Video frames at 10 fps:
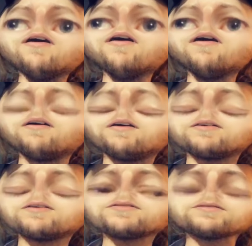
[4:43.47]

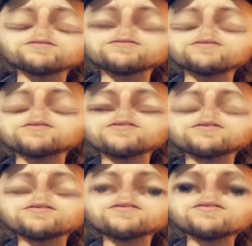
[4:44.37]

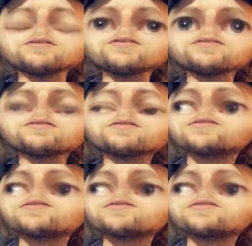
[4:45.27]
[no speech]